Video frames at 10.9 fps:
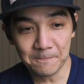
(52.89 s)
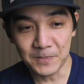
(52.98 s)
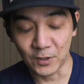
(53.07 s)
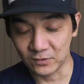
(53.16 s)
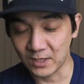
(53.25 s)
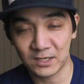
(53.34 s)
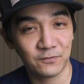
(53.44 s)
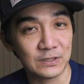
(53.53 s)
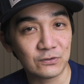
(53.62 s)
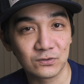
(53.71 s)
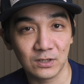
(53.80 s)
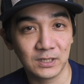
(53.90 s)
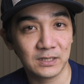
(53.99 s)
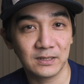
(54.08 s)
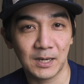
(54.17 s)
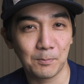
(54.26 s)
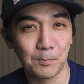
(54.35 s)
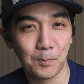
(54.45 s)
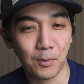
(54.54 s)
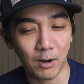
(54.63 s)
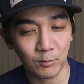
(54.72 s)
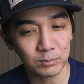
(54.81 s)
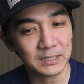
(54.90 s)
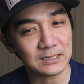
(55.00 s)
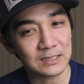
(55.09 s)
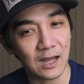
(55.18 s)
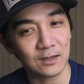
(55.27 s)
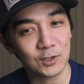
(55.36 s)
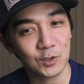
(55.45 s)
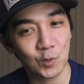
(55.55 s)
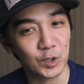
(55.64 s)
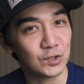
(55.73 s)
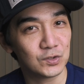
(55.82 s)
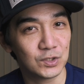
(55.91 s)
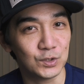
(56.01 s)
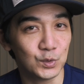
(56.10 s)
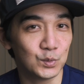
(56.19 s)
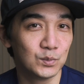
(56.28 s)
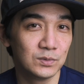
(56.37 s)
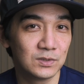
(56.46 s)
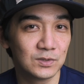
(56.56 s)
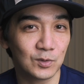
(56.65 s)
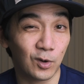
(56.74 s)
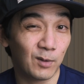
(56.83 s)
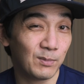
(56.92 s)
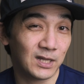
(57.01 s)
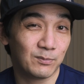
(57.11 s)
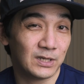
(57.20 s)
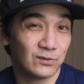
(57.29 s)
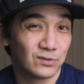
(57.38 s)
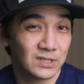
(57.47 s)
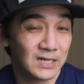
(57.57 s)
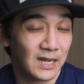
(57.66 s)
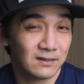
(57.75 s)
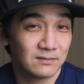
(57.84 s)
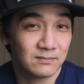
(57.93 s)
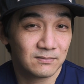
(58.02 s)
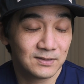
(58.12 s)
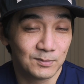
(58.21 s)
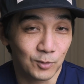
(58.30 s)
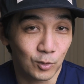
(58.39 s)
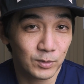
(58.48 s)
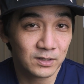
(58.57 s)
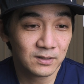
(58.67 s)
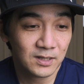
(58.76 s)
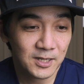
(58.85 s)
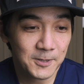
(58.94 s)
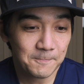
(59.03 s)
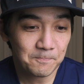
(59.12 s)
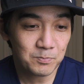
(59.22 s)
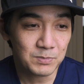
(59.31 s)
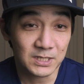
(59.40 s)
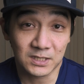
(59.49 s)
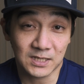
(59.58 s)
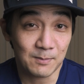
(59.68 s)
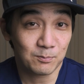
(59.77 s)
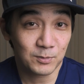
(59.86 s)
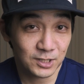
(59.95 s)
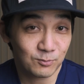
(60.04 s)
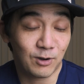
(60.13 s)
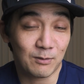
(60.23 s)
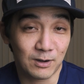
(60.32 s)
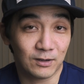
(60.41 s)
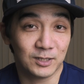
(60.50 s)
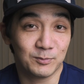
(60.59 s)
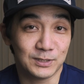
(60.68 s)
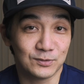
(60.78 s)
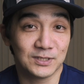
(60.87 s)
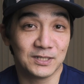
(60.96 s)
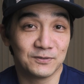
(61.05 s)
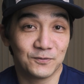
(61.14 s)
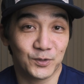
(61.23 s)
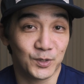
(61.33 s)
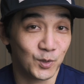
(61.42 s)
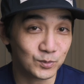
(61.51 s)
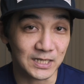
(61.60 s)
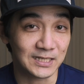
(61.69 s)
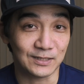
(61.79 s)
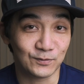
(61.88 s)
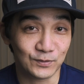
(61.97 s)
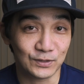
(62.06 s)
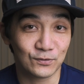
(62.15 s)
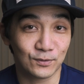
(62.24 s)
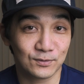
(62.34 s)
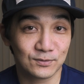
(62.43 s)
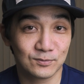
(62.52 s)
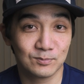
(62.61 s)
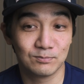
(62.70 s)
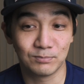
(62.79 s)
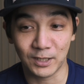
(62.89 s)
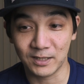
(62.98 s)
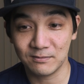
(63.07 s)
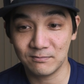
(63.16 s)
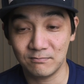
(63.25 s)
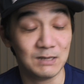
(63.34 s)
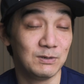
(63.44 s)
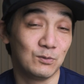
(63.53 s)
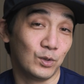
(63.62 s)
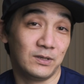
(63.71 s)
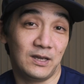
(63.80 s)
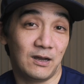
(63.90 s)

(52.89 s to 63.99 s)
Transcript: there's a lot of features on it that I'm probably not going to use, or I may not be interested at the moment, because I'm gonna primarily be using it for the note-taking features, but maybe one day